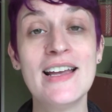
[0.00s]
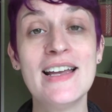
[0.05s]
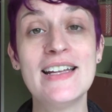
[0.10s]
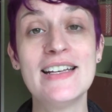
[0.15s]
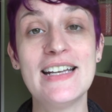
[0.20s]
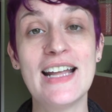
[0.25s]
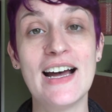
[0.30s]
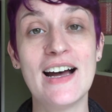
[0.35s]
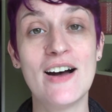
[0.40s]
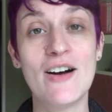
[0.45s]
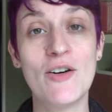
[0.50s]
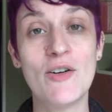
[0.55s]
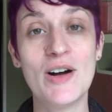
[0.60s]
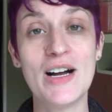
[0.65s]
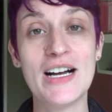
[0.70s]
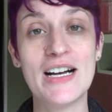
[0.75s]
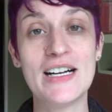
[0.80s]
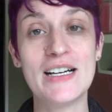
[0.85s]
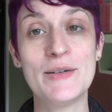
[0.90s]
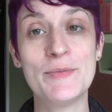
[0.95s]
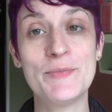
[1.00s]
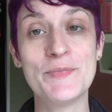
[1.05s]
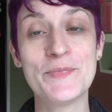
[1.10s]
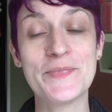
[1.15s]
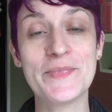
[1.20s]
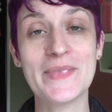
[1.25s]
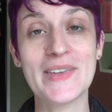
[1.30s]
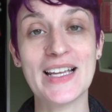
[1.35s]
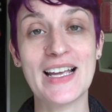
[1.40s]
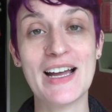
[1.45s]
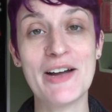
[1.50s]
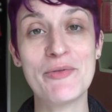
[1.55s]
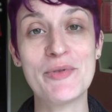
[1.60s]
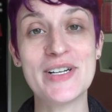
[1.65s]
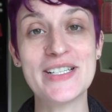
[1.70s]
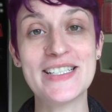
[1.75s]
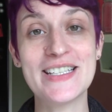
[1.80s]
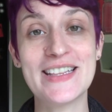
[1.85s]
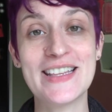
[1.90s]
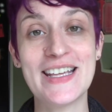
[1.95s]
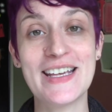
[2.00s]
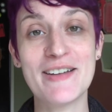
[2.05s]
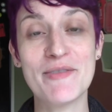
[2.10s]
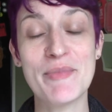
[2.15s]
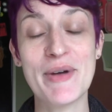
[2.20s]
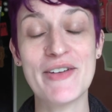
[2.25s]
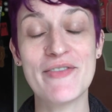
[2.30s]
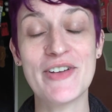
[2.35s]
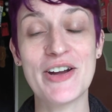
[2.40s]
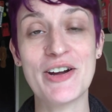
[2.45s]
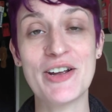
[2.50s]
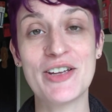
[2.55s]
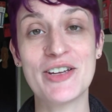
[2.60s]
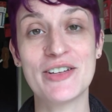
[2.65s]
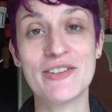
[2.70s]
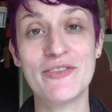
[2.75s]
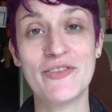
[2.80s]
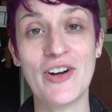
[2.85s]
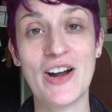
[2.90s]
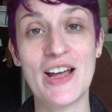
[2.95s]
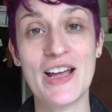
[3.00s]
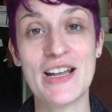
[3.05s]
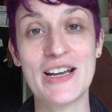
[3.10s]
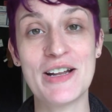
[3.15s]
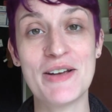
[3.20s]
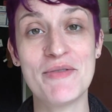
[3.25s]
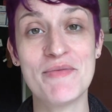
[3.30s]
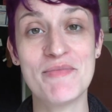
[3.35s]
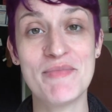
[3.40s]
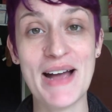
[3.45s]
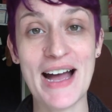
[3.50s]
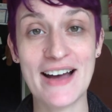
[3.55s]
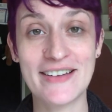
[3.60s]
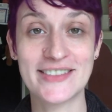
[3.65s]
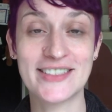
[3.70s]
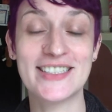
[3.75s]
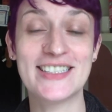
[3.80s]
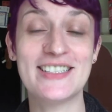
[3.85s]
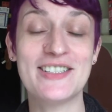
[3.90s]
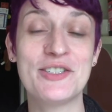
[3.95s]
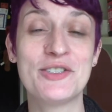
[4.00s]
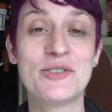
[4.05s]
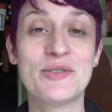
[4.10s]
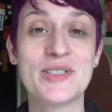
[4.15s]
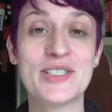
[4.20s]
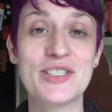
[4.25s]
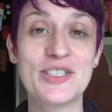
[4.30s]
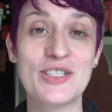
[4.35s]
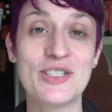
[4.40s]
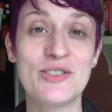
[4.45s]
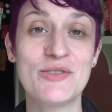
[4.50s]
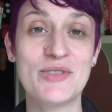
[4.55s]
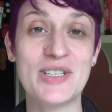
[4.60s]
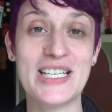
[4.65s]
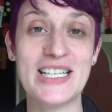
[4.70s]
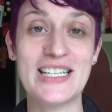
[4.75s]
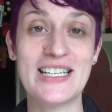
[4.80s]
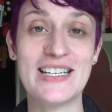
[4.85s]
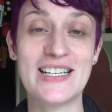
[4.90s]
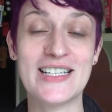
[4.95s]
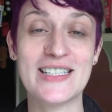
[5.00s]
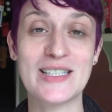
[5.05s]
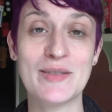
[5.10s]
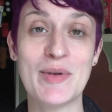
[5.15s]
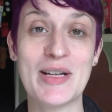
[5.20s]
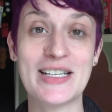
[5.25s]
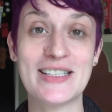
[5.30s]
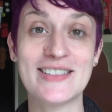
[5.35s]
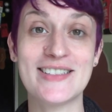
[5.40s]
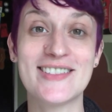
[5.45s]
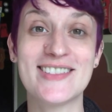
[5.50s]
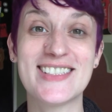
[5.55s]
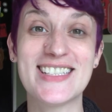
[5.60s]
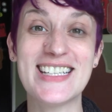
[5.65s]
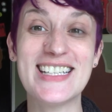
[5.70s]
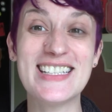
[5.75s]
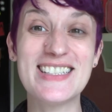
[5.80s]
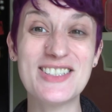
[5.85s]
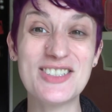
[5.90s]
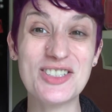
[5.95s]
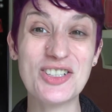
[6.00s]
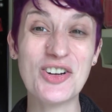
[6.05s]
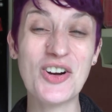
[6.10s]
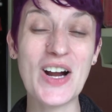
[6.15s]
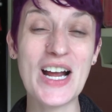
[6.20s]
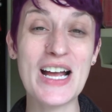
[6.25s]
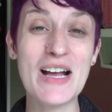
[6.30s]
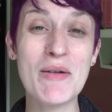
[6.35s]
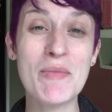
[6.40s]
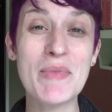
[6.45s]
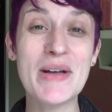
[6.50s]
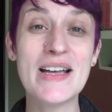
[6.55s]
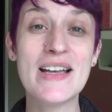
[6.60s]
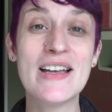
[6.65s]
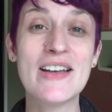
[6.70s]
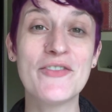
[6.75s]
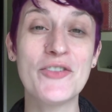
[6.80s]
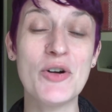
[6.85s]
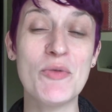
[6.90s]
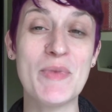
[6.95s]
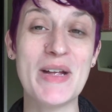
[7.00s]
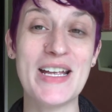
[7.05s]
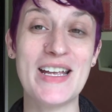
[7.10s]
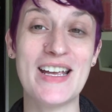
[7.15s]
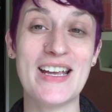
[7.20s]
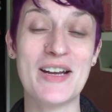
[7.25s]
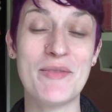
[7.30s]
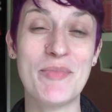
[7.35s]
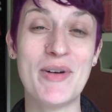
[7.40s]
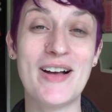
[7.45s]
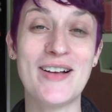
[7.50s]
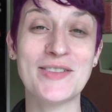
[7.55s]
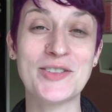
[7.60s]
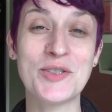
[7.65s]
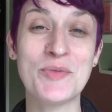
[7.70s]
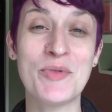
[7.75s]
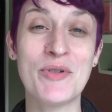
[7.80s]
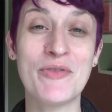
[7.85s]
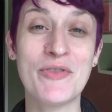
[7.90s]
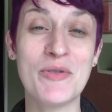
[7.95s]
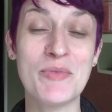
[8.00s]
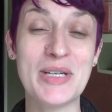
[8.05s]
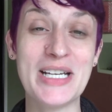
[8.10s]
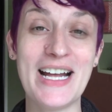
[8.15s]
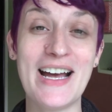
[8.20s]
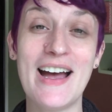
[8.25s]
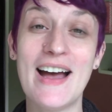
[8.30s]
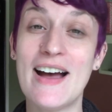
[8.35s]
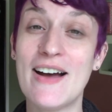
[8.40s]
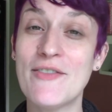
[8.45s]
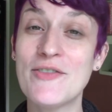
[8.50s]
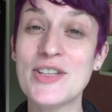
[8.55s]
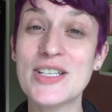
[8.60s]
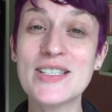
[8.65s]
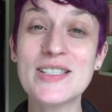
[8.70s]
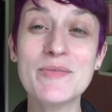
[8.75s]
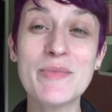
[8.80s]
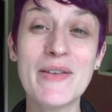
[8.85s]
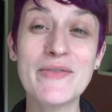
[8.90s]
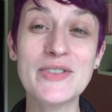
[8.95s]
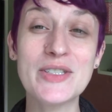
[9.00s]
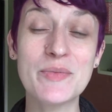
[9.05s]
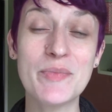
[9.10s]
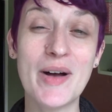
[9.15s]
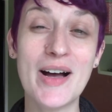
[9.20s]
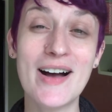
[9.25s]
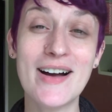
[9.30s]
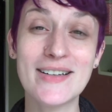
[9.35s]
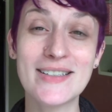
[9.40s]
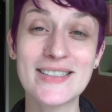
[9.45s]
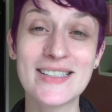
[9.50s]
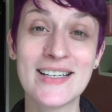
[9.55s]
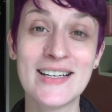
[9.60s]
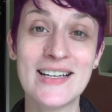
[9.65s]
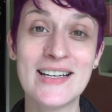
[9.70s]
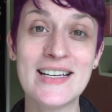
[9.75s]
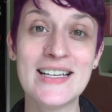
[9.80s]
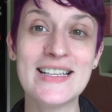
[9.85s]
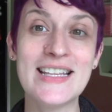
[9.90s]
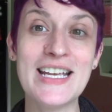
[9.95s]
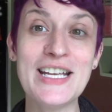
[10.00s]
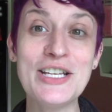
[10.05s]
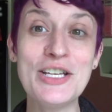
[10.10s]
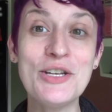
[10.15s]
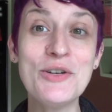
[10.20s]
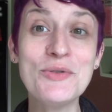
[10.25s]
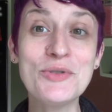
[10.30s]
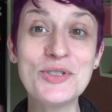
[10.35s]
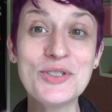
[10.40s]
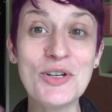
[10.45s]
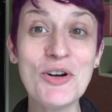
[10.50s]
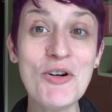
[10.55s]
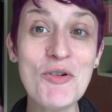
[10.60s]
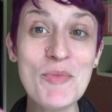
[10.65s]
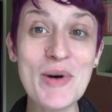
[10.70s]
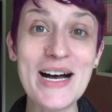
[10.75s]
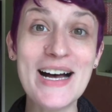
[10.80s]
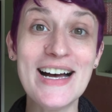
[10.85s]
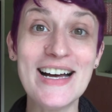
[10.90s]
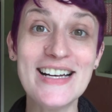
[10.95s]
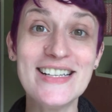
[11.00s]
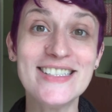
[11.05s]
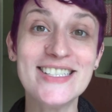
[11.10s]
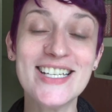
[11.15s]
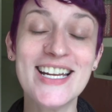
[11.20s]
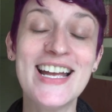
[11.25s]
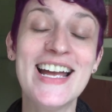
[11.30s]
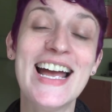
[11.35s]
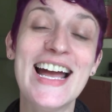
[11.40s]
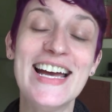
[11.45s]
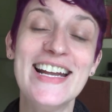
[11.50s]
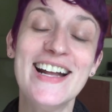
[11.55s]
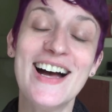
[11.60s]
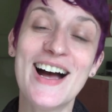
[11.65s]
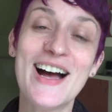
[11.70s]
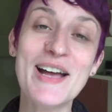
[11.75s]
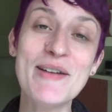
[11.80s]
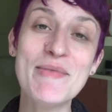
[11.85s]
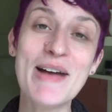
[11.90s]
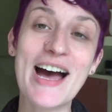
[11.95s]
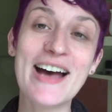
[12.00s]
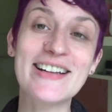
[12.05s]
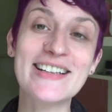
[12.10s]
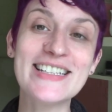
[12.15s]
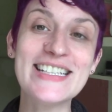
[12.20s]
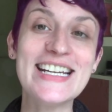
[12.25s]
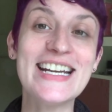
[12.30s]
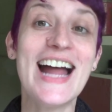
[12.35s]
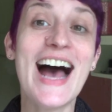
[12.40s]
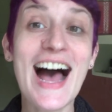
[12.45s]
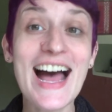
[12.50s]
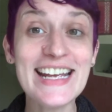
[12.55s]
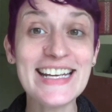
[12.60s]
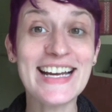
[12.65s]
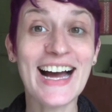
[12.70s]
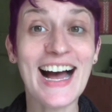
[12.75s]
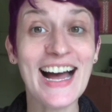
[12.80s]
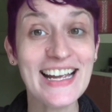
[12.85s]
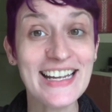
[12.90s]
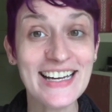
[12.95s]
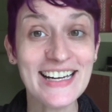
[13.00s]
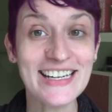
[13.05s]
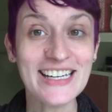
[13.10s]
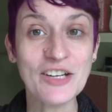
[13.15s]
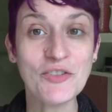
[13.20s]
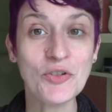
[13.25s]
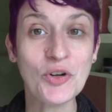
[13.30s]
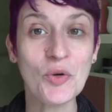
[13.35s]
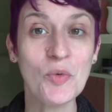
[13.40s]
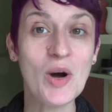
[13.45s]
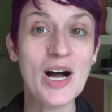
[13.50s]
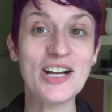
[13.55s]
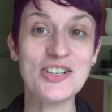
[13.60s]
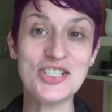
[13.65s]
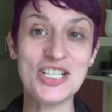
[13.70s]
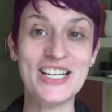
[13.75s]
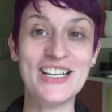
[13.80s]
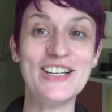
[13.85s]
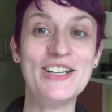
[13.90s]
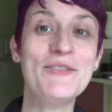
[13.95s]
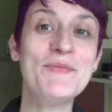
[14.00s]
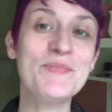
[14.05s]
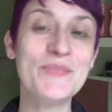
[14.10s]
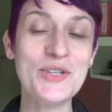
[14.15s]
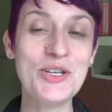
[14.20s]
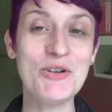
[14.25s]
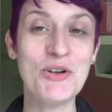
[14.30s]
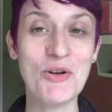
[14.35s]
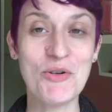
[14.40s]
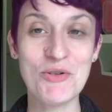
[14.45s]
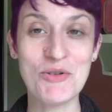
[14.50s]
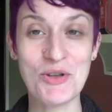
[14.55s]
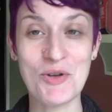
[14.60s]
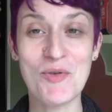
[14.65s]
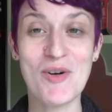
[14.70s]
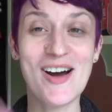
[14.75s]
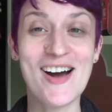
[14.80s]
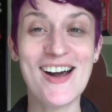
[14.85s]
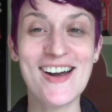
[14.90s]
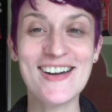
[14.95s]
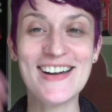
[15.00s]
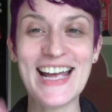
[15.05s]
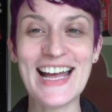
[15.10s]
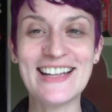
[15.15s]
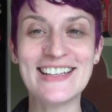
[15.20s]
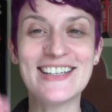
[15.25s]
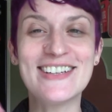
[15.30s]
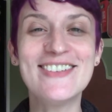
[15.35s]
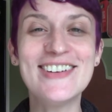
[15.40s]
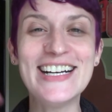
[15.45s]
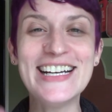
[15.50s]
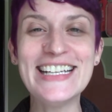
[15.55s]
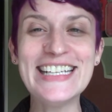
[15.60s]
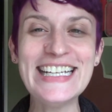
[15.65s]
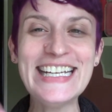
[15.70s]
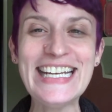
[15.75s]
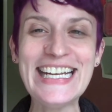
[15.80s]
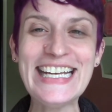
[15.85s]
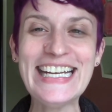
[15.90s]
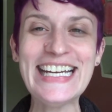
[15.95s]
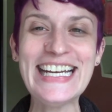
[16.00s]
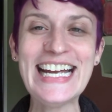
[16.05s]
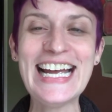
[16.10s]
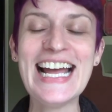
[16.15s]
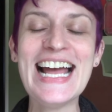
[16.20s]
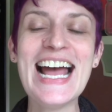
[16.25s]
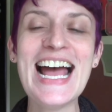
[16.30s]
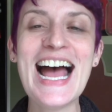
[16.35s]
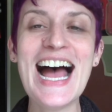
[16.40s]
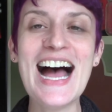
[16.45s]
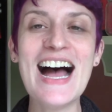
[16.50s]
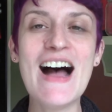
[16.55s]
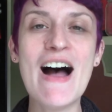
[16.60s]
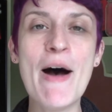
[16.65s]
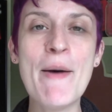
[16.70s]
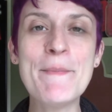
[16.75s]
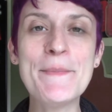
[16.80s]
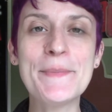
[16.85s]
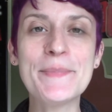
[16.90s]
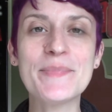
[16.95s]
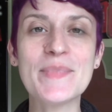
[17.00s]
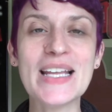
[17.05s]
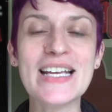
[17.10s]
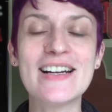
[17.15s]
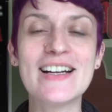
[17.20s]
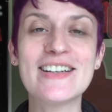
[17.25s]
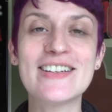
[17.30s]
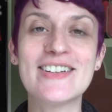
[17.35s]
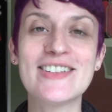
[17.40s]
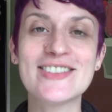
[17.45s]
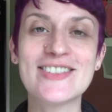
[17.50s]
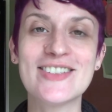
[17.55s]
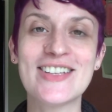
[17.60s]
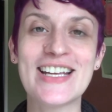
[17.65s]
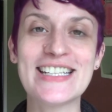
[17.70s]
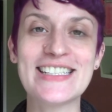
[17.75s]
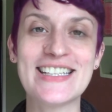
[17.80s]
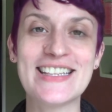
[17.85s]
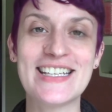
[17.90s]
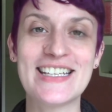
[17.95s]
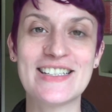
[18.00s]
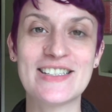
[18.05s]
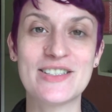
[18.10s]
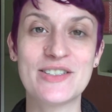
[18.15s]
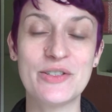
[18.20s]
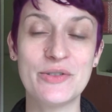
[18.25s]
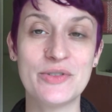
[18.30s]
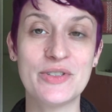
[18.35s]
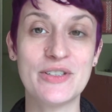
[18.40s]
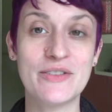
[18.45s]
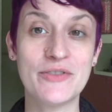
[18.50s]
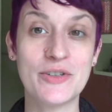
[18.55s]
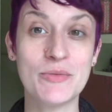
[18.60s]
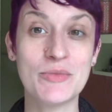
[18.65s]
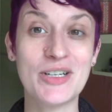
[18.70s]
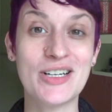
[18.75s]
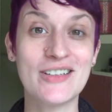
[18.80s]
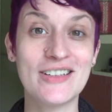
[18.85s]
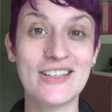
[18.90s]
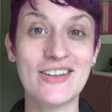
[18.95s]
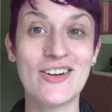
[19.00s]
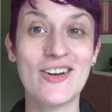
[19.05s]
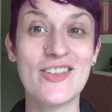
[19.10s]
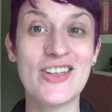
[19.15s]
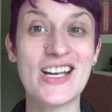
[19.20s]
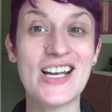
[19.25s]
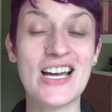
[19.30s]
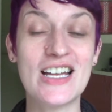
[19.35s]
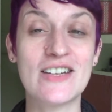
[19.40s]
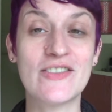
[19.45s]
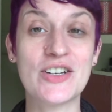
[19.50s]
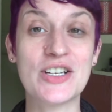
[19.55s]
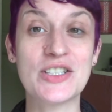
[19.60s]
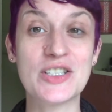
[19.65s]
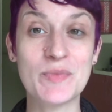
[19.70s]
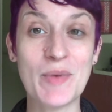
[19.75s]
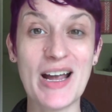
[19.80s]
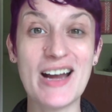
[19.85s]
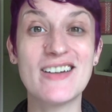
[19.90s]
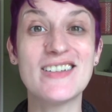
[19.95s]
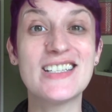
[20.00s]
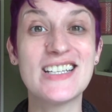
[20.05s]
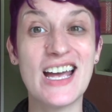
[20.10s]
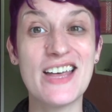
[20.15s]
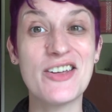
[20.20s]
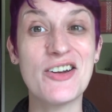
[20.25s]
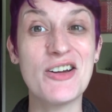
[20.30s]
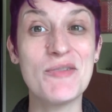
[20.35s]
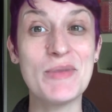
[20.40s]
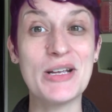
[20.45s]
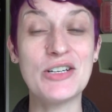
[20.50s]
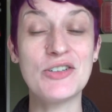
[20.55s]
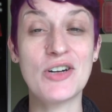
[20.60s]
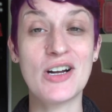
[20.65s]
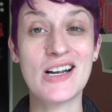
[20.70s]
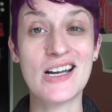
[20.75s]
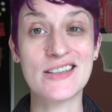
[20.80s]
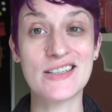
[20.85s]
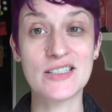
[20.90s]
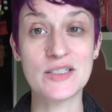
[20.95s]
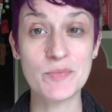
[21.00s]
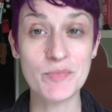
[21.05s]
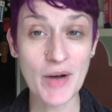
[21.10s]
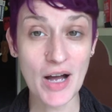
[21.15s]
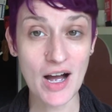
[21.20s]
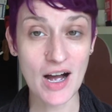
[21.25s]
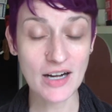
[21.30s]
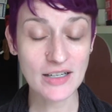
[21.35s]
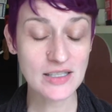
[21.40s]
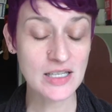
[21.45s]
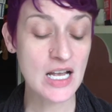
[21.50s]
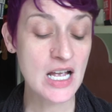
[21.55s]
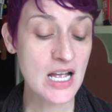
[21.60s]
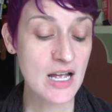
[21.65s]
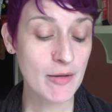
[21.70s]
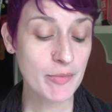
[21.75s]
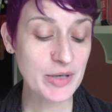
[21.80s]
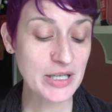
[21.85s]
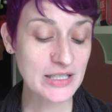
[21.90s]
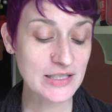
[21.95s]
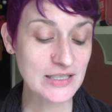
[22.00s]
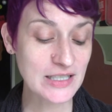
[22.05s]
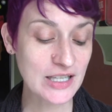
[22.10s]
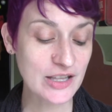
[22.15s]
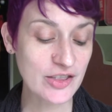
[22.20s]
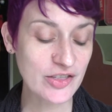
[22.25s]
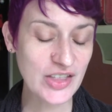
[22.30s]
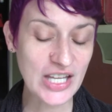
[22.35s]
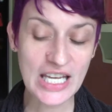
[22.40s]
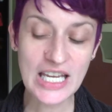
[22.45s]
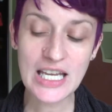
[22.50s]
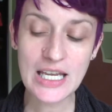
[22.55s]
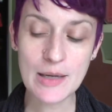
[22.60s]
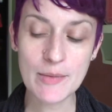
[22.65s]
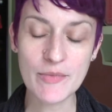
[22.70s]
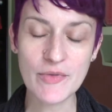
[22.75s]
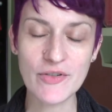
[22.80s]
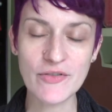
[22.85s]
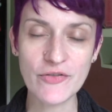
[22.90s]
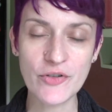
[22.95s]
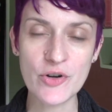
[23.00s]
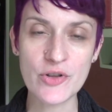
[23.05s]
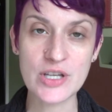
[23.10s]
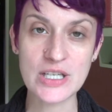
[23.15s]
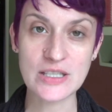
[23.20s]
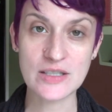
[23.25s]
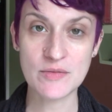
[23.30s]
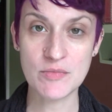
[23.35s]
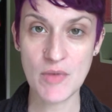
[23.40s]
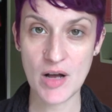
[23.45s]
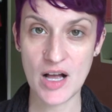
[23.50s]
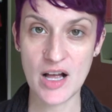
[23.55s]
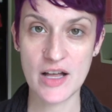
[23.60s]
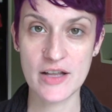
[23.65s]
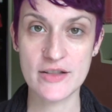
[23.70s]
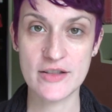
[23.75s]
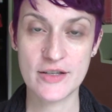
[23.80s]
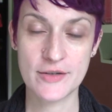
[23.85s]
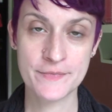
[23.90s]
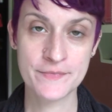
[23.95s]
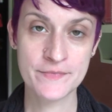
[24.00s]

Now, um, I want to thank my very good friend Madeline, who is Cute Kitty Cosmetics on Instagram, for making it possible for me to have this month's box. Thank you so much! And hi Madeline, and hi Gaia if you're watching. You know who you are. Hello, honey. Um, and I'd also like to thank Susan from Darling Girl. They kind of conspired together and made sure I got this box because the theme for this month